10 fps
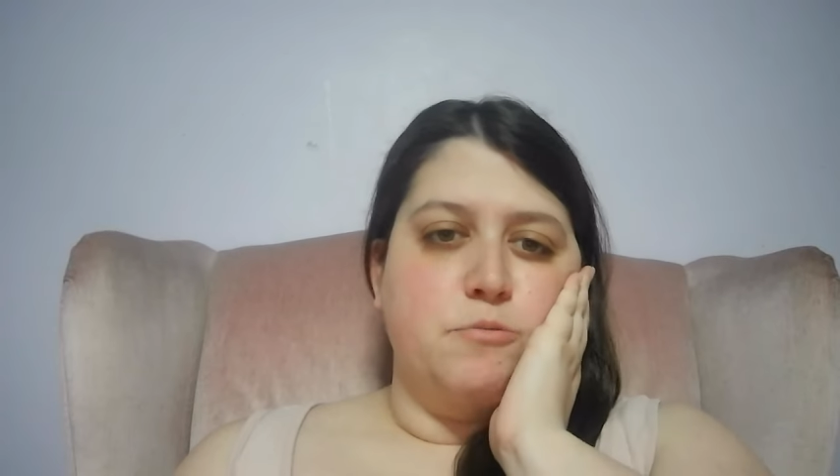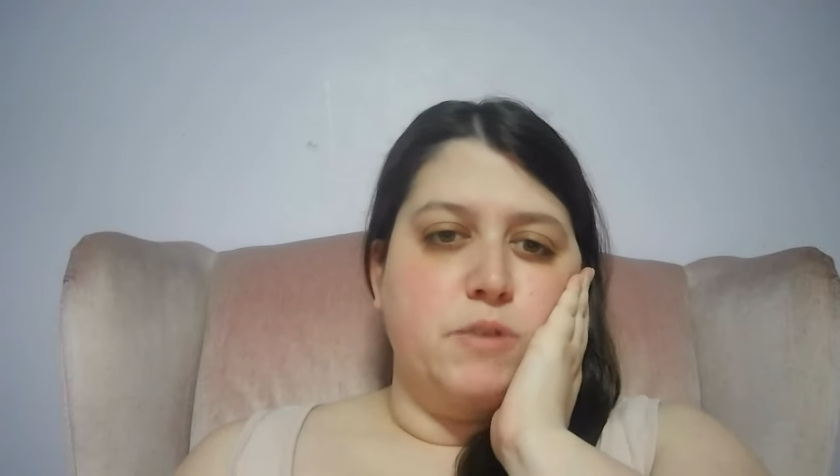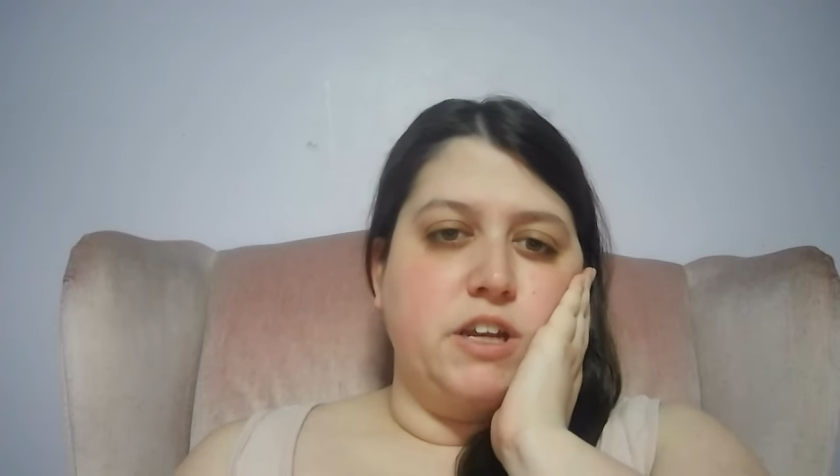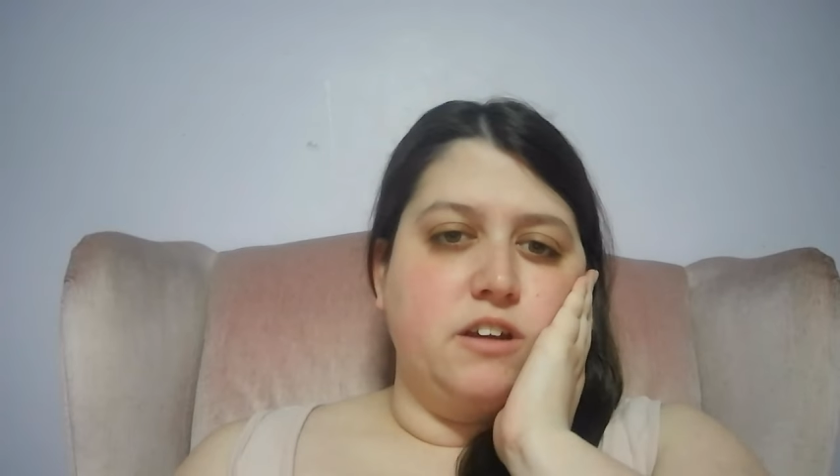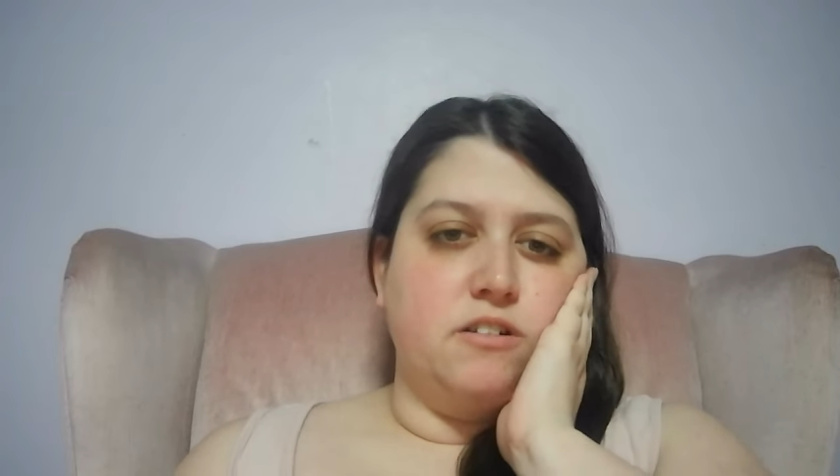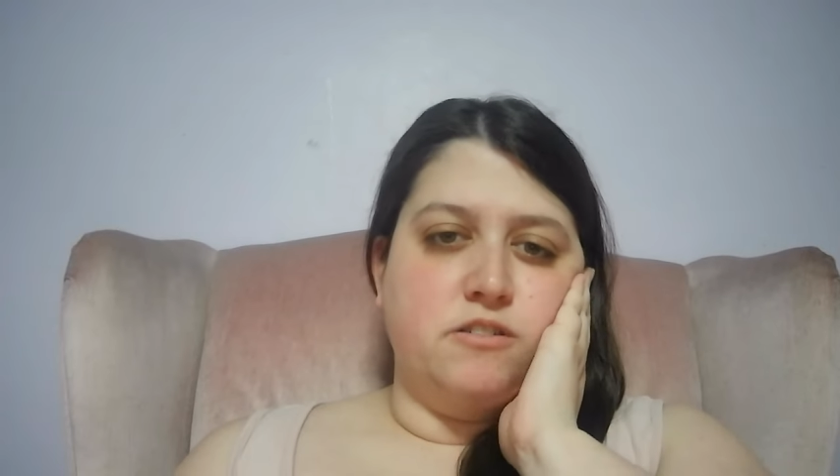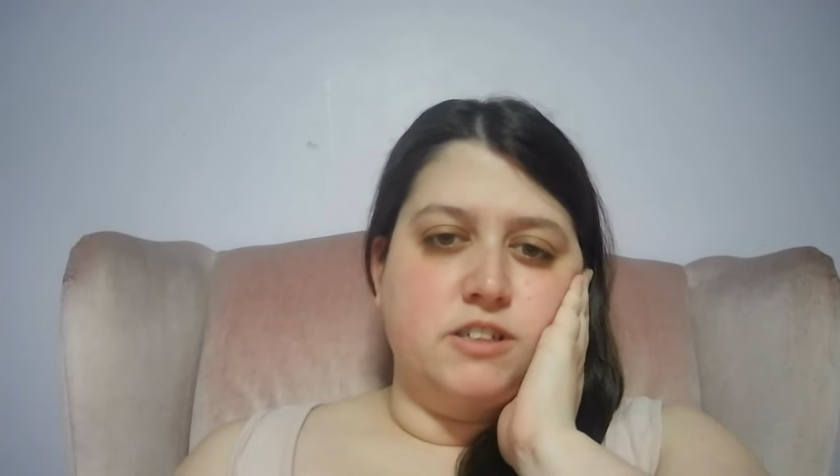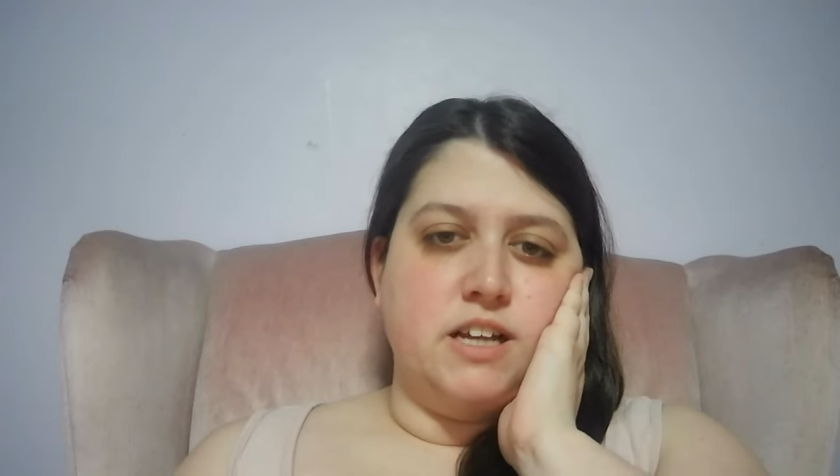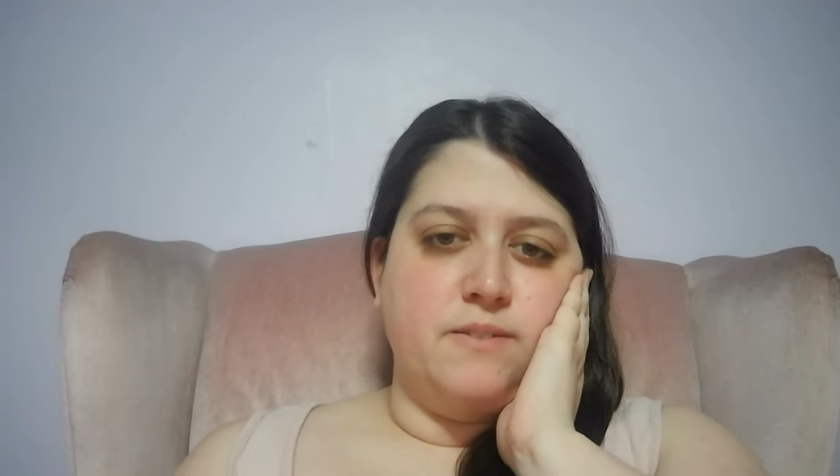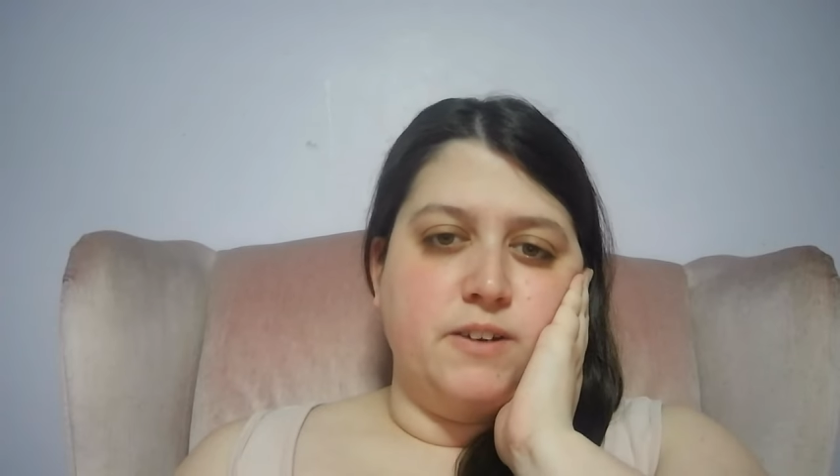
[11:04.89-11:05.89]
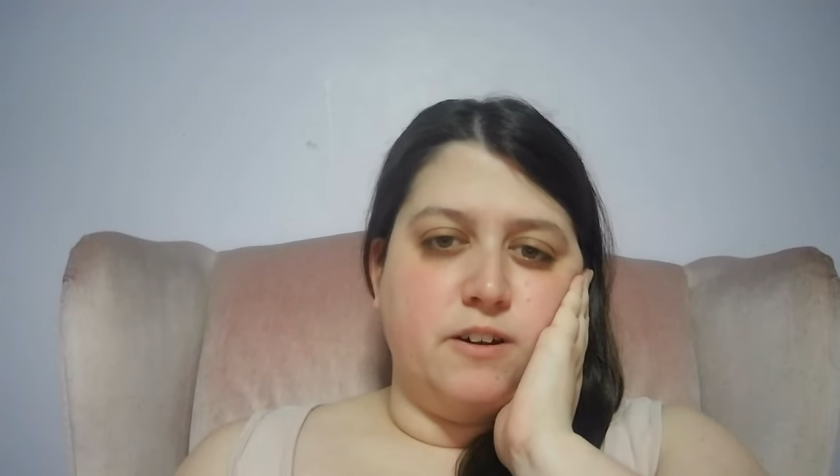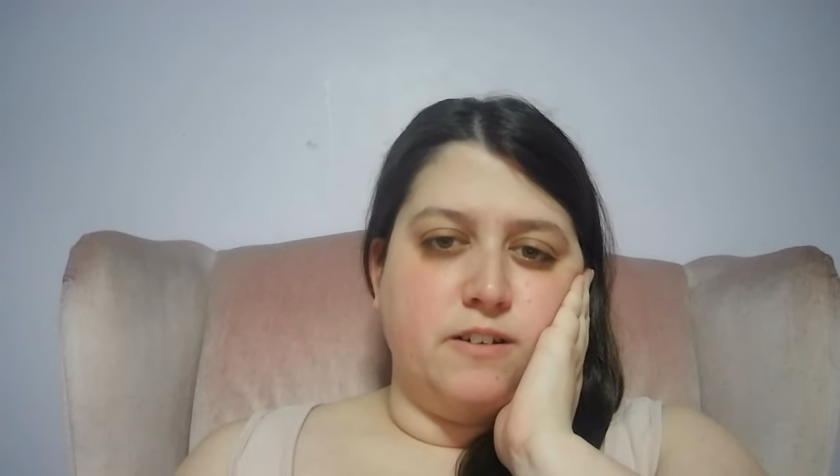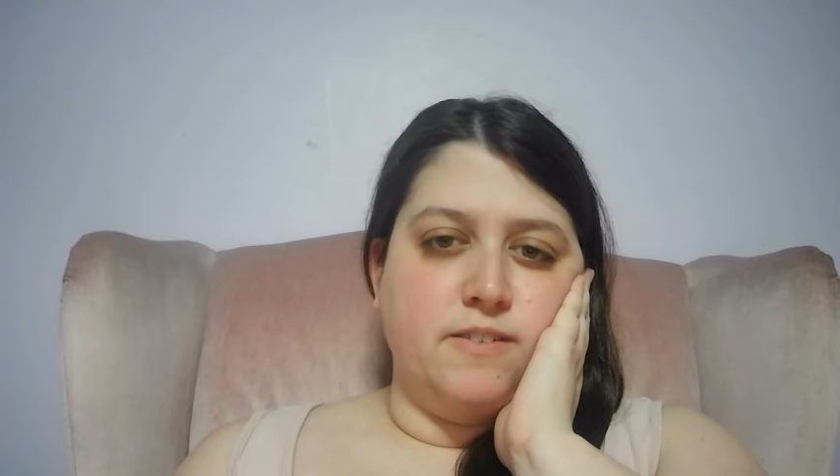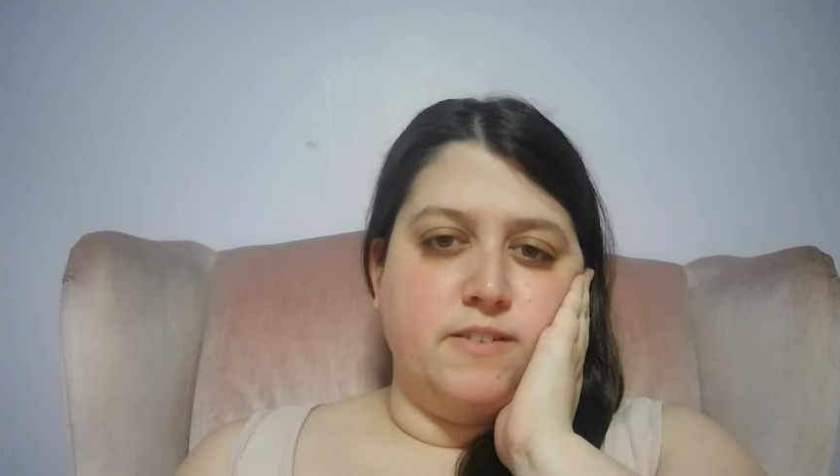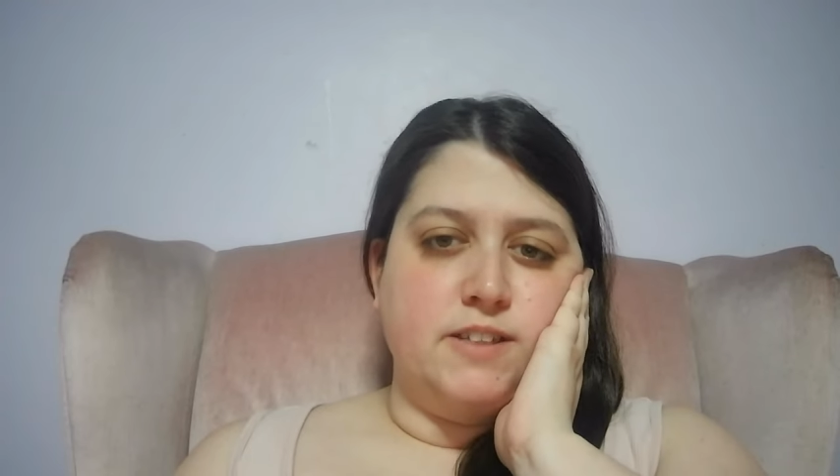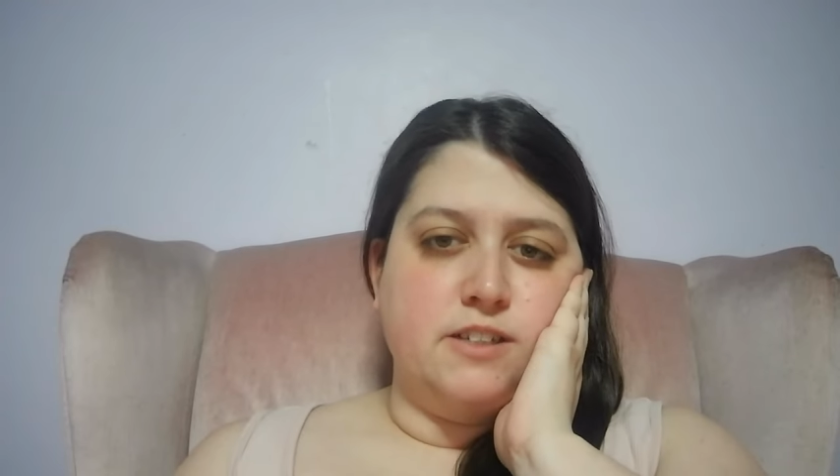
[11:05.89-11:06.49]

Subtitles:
Many owners haven't heard of this